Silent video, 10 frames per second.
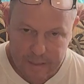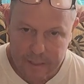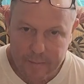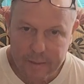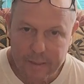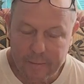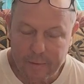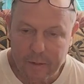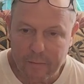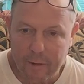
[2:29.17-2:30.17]
to see me,
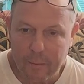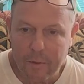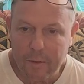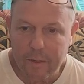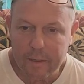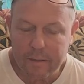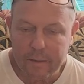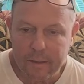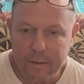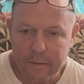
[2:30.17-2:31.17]
I'm on Rumble at
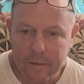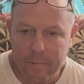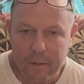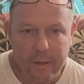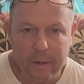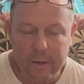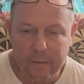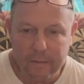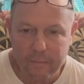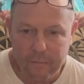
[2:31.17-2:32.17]
The
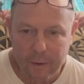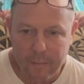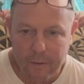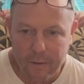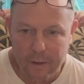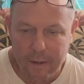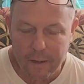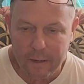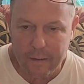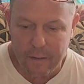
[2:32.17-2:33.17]
Burn. Rumble
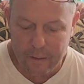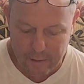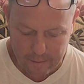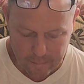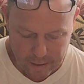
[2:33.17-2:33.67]
on The